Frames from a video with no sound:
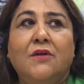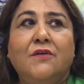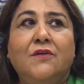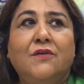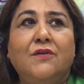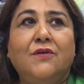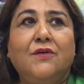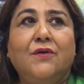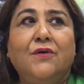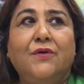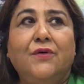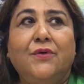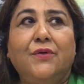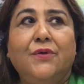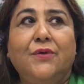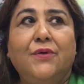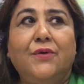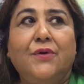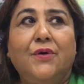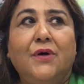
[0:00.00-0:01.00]

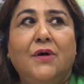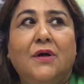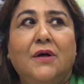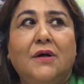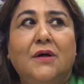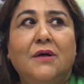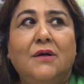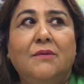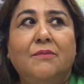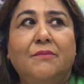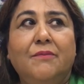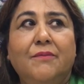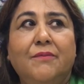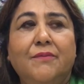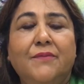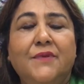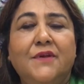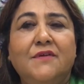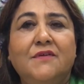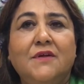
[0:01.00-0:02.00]
So um,
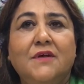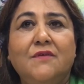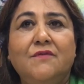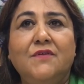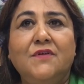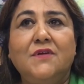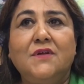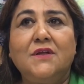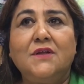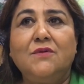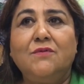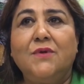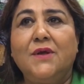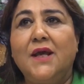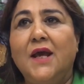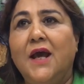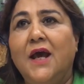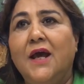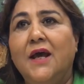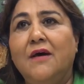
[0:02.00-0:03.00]
the services we
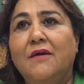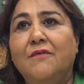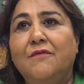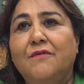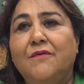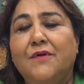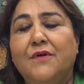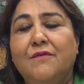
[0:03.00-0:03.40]
have,